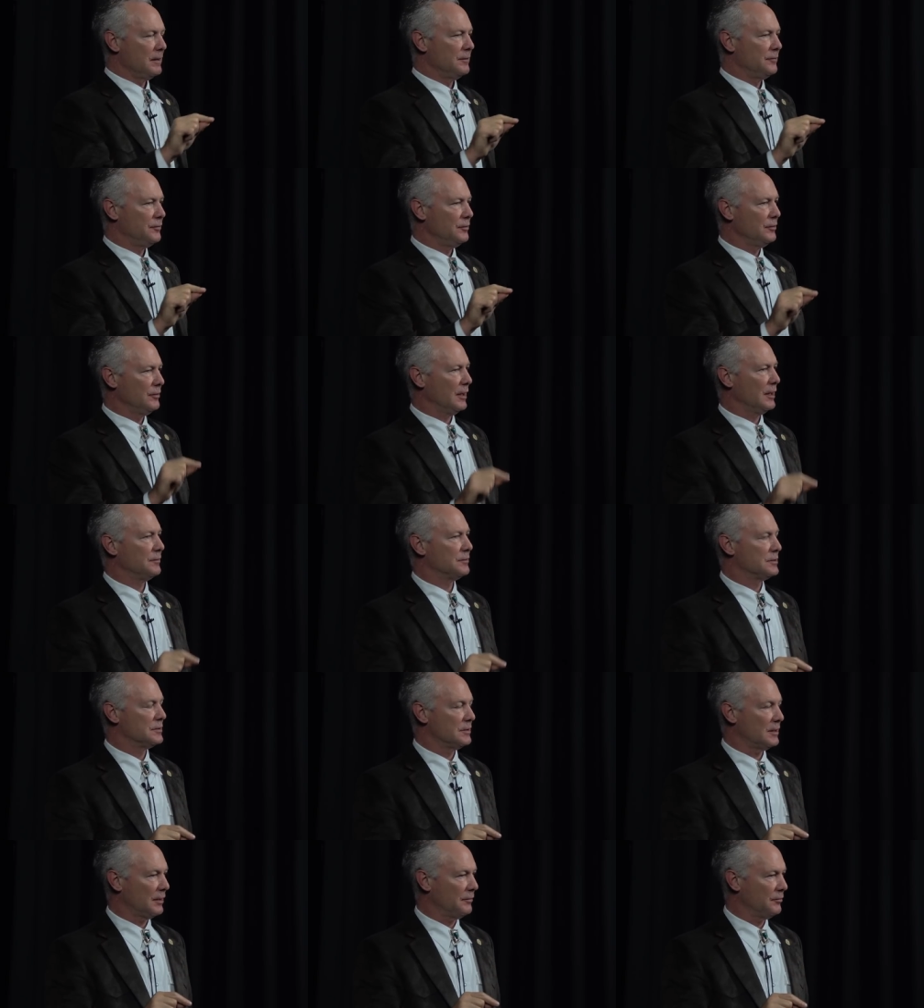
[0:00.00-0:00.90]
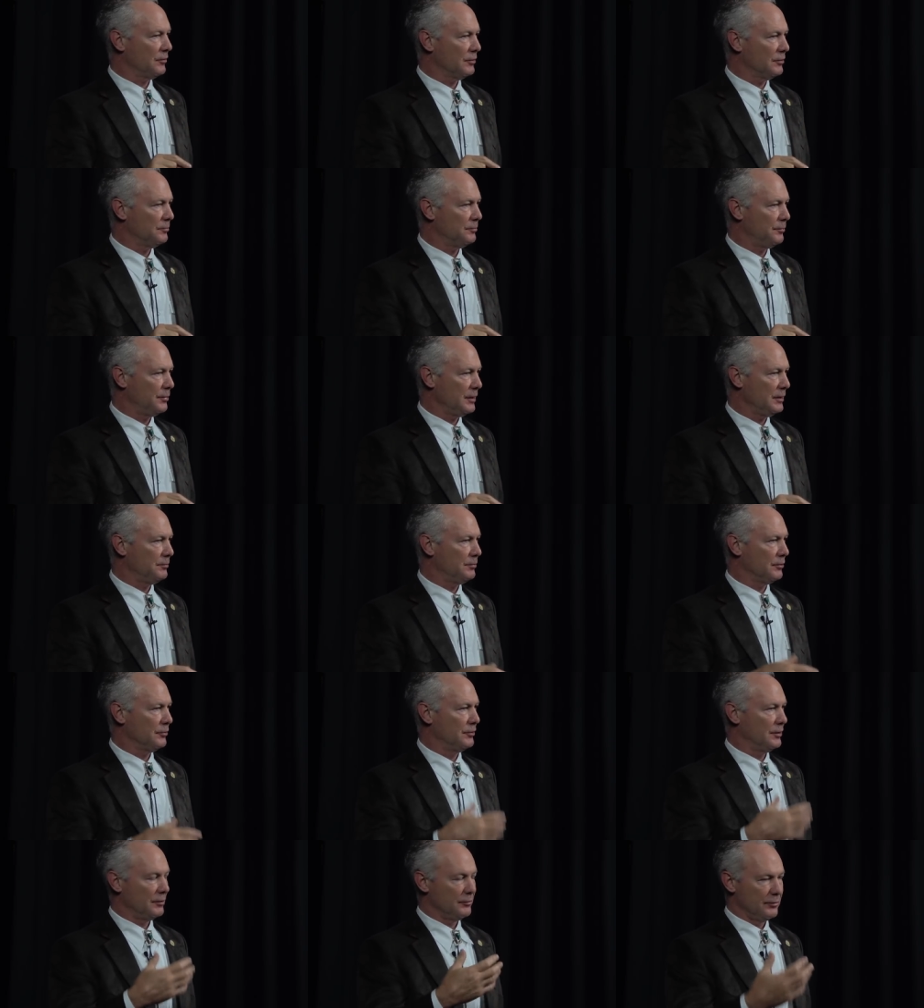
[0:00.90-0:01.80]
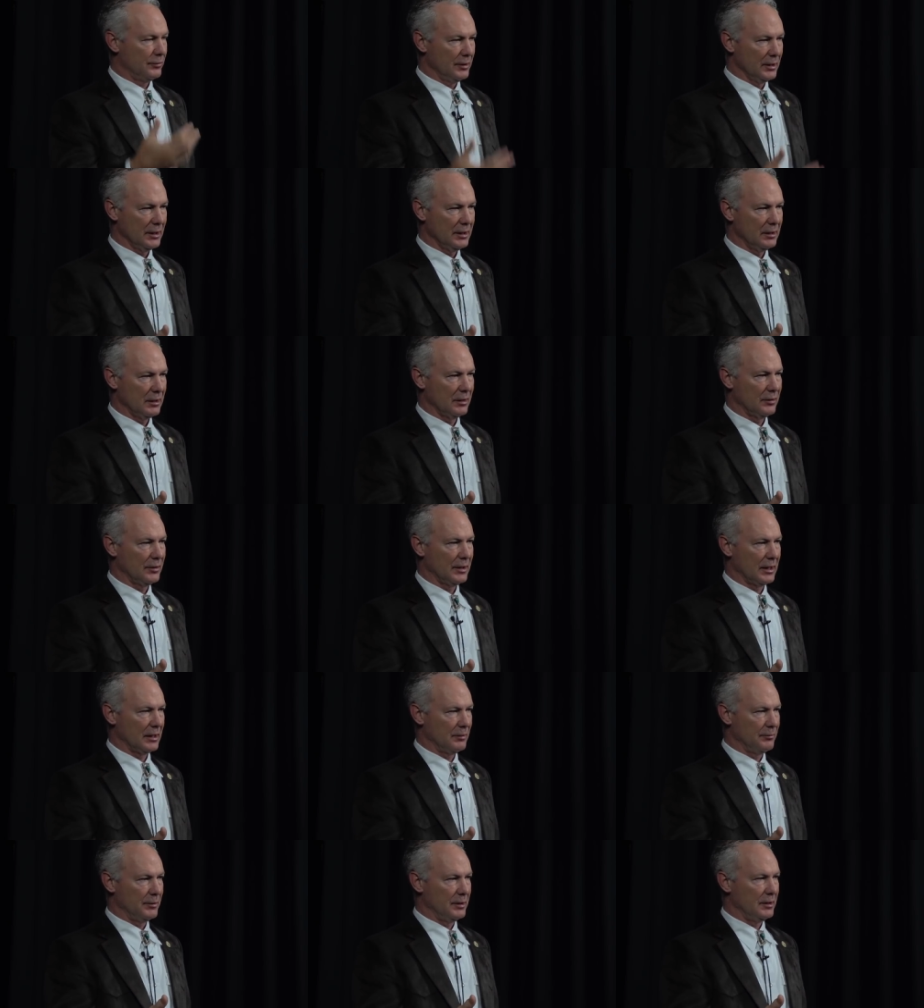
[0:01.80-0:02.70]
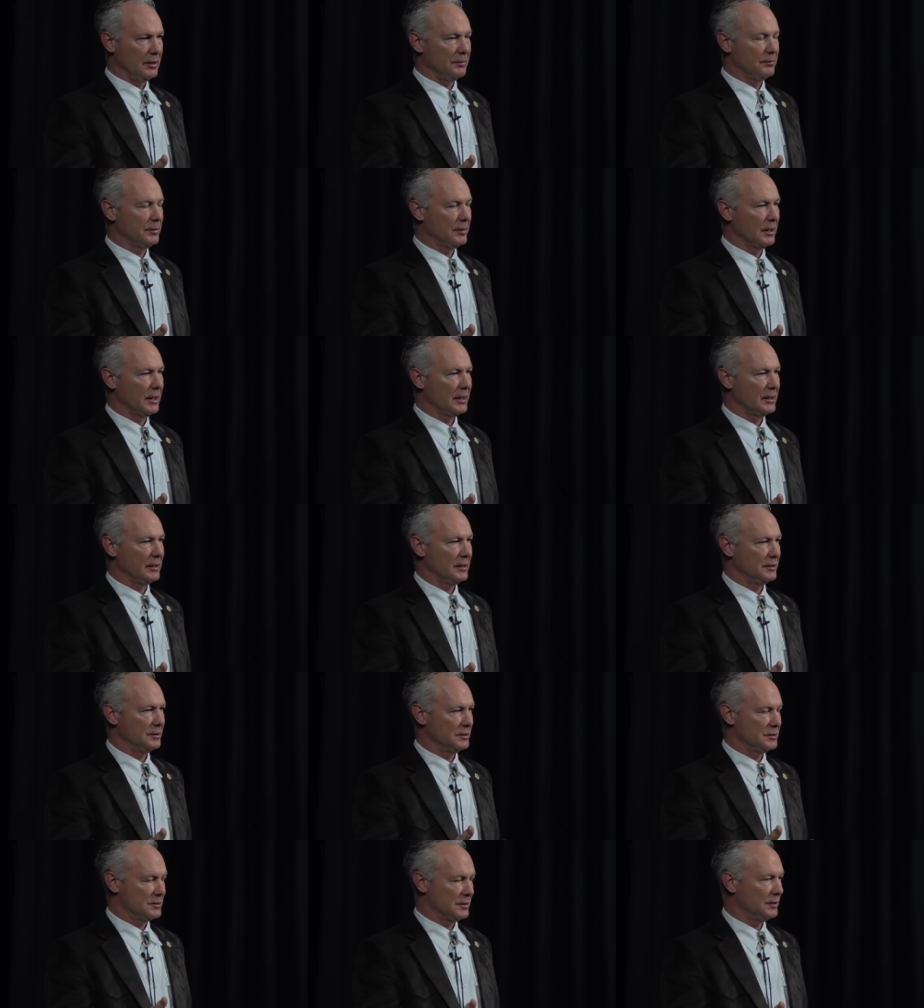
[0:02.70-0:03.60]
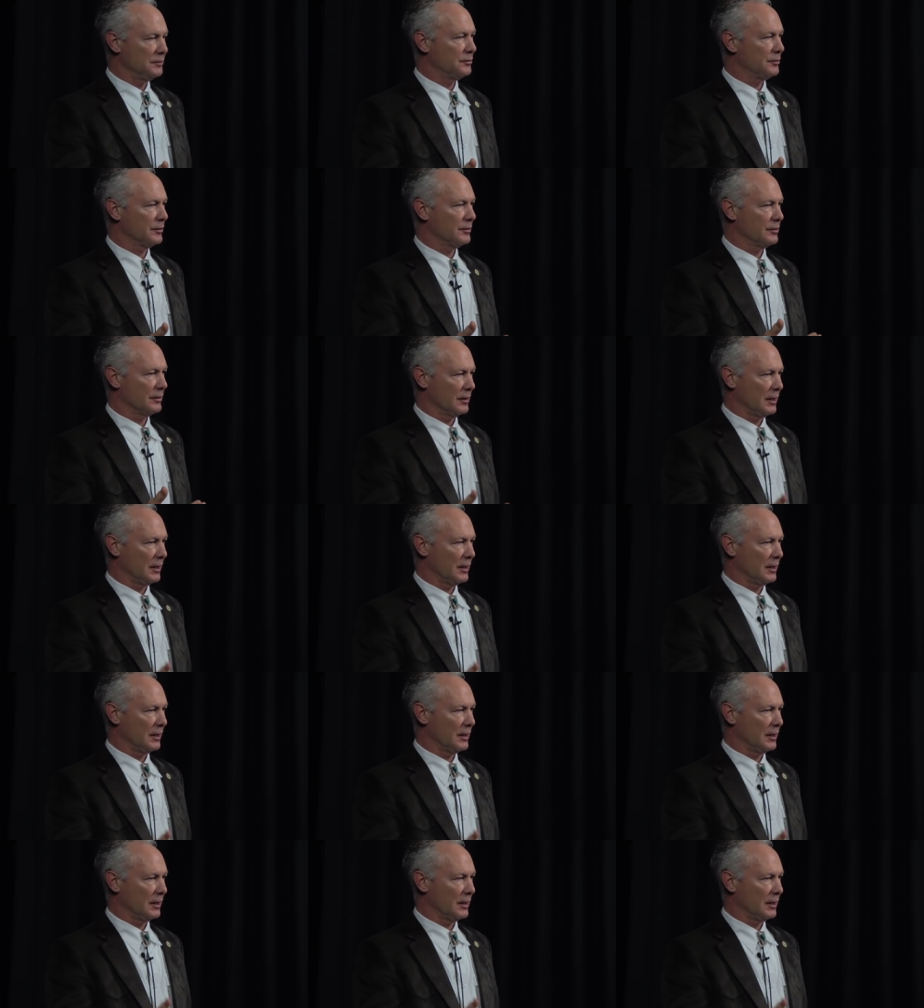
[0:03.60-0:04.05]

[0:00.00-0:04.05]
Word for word: If you have several people that really know how to manipulate into centric